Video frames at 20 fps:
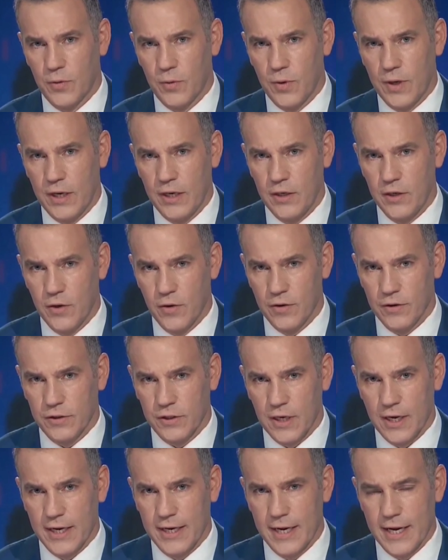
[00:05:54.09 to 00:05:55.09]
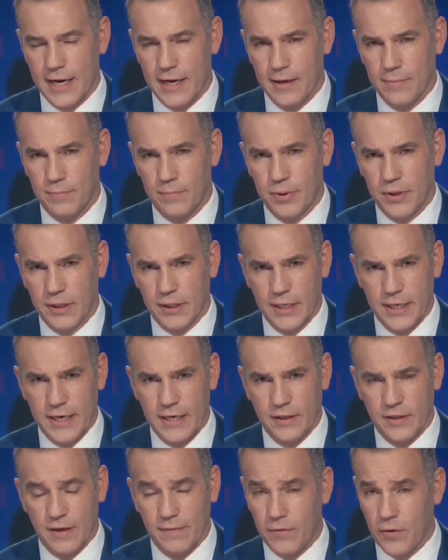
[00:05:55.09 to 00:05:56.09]
between your son and
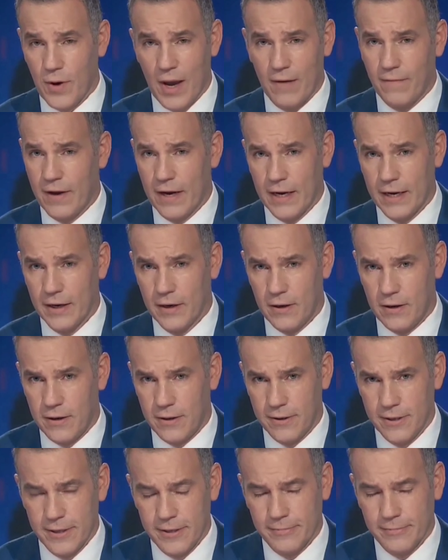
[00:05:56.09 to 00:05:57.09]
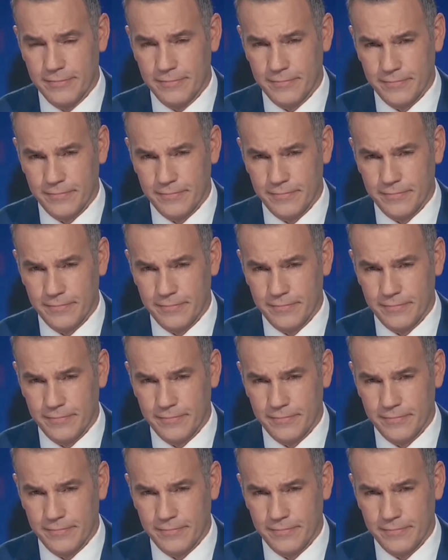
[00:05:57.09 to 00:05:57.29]
police, if you have any at all?